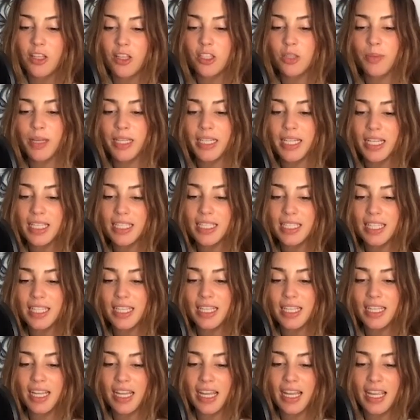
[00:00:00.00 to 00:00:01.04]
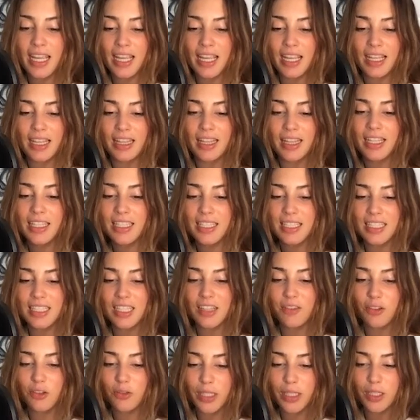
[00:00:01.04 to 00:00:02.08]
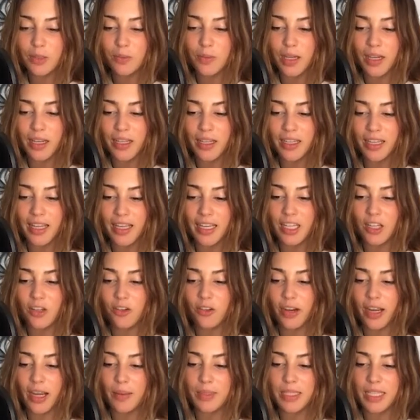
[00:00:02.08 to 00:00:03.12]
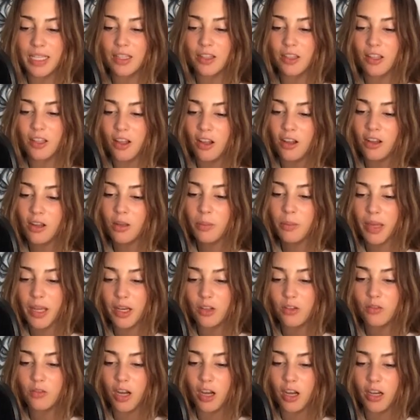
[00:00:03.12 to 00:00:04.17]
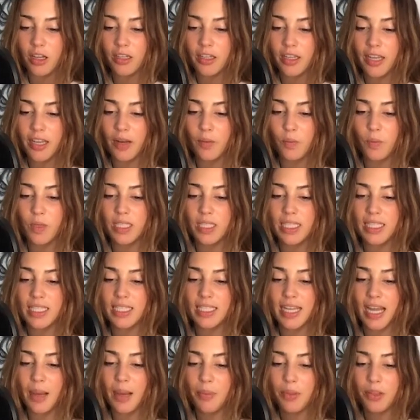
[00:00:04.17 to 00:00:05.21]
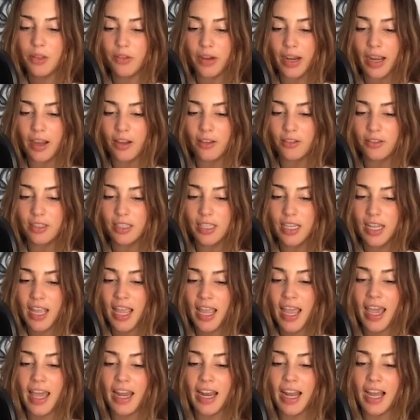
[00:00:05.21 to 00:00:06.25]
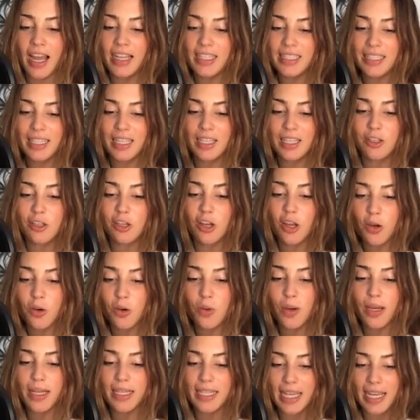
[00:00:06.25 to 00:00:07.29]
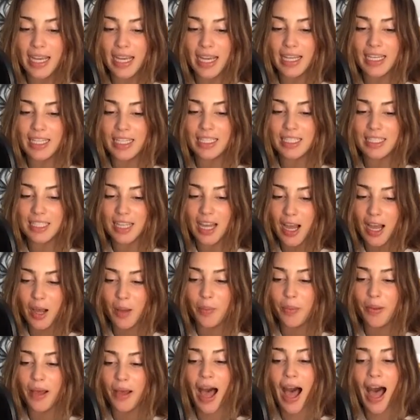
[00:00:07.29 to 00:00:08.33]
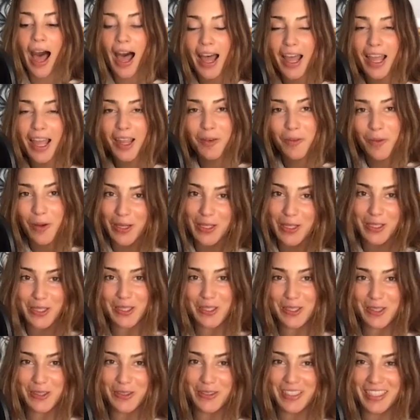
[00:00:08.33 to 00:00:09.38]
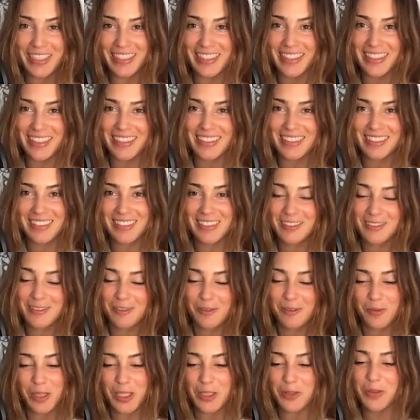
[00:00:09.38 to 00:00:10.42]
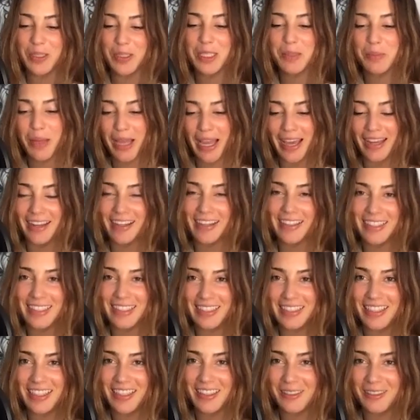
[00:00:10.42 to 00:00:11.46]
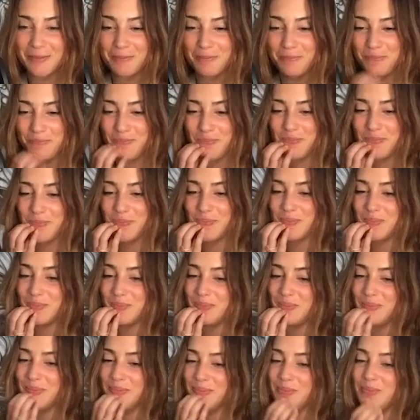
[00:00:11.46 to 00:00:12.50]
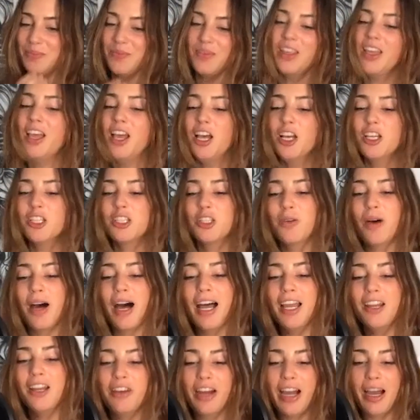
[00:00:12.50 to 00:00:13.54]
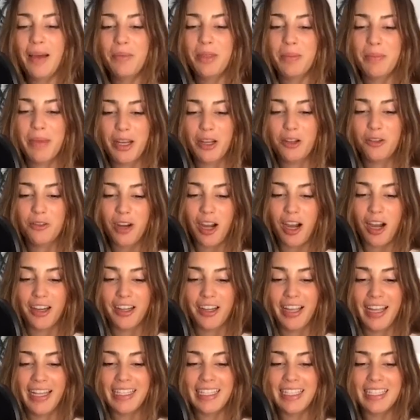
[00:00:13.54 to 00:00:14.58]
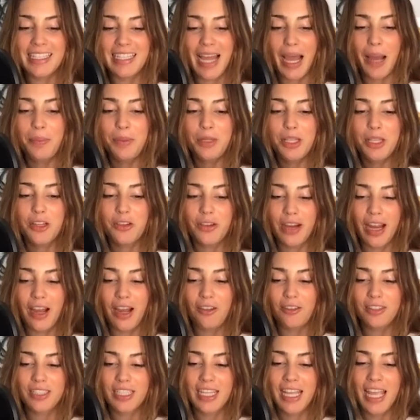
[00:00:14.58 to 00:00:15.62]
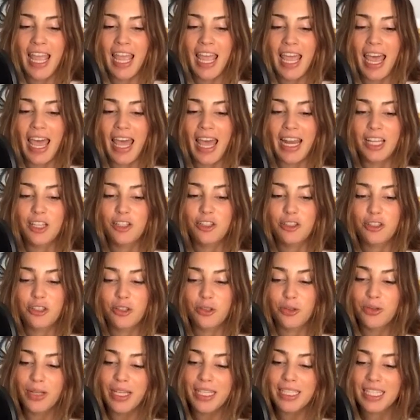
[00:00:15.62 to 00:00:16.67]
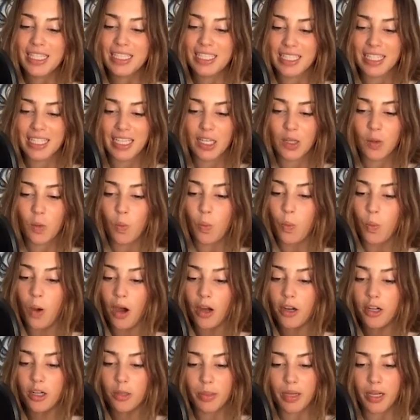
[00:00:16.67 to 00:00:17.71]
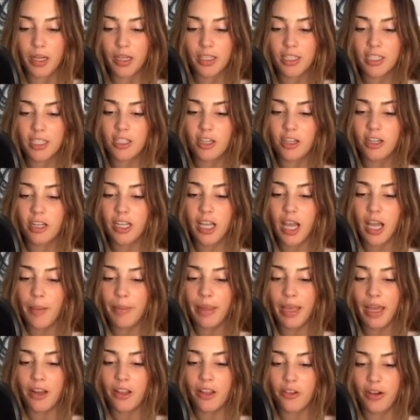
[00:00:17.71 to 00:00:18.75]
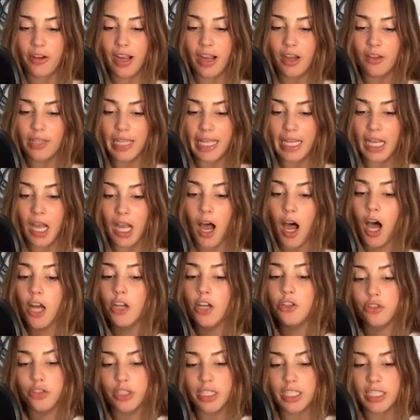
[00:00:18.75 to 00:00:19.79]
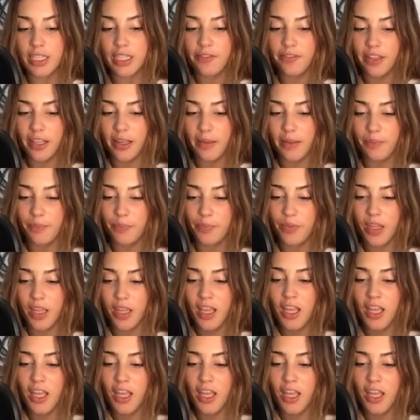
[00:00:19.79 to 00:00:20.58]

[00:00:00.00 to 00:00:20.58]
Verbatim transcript: So my dad said, Hey, let's see if a real one. And he grabs a long metal rod and went to stab the ground. And I said, No, dad, stop. I want to do it, which was a bad idea. So I grabbed the metal rod and stabbed the ground and as soon as I did, water bugs started coming out of the ground, like hundreds of them.